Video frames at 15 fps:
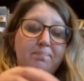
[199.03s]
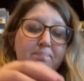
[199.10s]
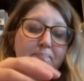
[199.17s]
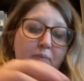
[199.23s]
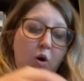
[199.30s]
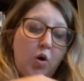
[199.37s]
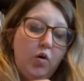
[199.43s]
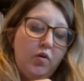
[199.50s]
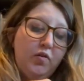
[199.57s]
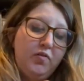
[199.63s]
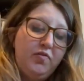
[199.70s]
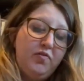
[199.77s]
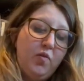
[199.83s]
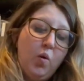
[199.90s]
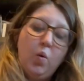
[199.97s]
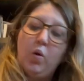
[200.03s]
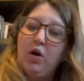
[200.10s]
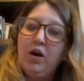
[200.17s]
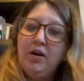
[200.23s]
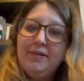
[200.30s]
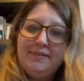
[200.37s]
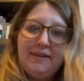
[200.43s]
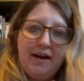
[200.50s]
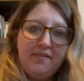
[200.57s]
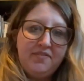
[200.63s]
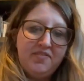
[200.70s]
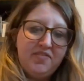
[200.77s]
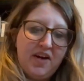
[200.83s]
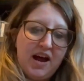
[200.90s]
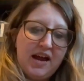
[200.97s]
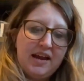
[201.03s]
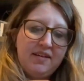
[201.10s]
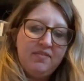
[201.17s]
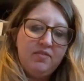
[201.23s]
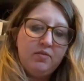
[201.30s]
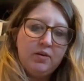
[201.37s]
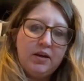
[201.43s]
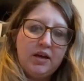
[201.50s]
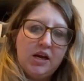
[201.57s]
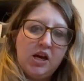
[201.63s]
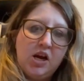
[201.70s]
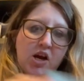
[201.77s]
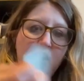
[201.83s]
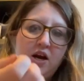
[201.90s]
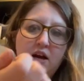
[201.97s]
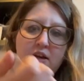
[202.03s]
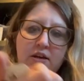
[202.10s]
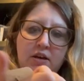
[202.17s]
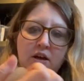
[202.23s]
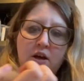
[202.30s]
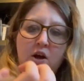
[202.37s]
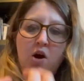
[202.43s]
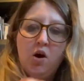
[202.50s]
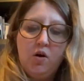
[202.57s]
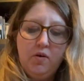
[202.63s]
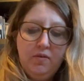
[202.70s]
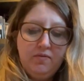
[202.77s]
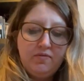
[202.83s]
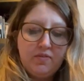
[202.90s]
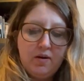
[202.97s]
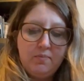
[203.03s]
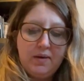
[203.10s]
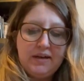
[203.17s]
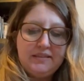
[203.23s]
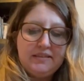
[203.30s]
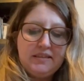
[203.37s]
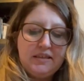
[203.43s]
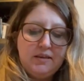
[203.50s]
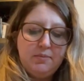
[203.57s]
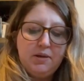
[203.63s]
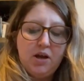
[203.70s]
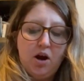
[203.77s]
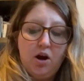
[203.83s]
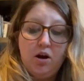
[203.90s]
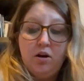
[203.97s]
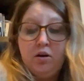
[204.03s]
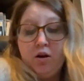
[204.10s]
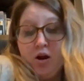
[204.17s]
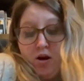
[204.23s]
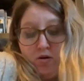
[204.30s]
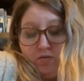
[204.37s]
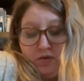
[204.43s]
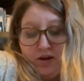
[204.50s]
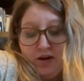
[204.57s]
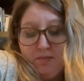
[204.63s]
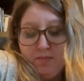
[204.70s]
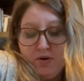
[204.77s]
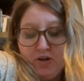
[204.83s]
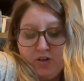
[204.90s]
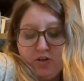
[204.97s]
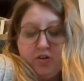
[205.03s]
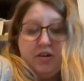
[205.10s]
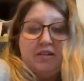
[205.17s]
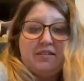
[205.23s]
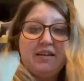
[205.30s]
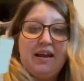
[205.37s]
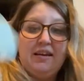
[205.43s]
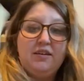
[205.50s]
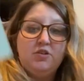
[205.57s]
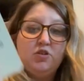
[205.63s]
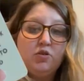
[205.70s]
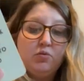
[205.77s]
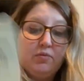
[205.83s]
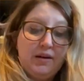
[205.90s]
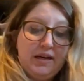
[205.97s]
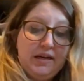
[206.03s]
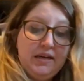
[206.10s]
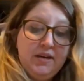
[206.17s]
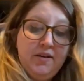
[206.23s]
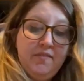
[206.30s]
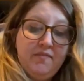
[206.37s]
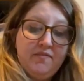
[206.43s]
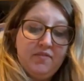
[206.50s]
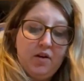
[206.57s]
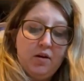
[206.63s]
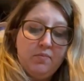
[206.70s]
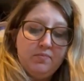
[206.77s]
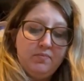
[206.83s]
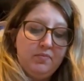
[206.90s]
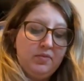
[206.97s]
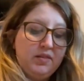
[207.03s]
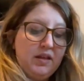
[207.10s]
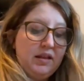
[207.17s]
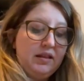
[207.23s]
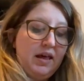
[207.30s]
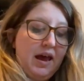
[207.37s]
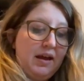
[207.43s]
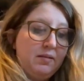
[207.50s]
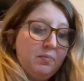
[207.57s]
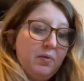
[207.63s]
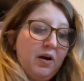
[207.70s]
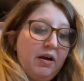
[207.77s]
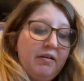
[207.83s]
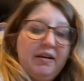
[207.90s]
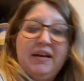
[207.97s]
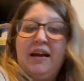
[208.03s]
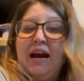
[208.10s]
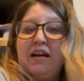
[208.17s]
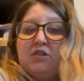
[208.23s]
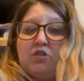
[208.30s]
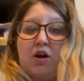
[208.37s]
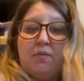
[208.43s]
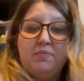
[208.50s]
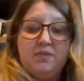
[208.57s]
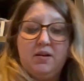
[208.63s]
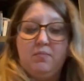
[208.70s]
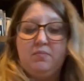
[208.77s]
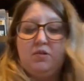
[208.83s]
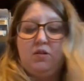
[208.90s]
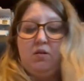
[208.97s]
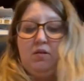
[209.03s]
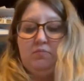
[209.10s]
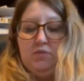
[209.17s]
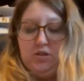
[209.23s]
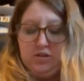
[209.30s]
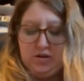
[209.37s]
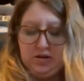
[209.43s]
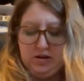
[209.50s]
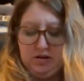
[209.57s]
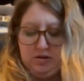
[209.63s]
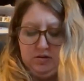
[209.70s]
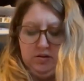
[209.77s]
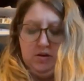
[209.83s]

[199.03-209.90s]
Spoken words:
Pull 4 of 5. We got, from my TBR, read a book you're excited to read from the library. I dropped some, so I'm just gonna